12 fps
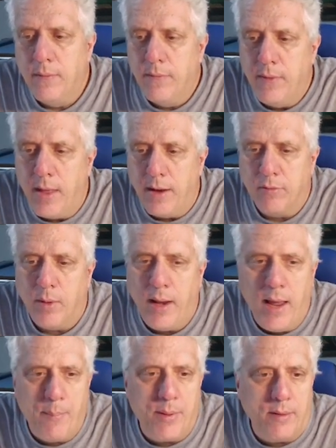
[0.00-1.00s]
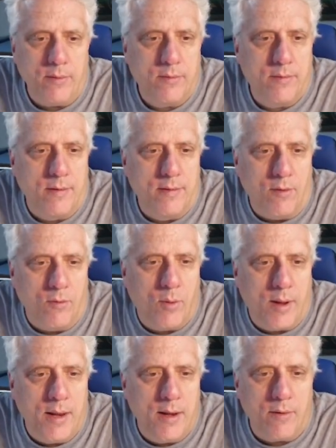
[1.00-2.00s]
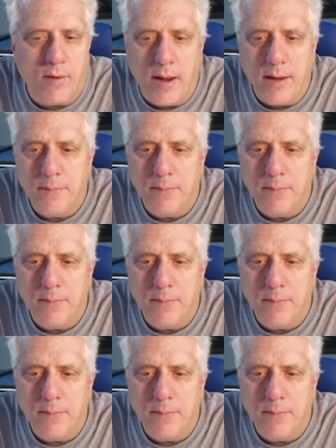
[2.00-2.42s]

that is what happens. Don't quite hit it right.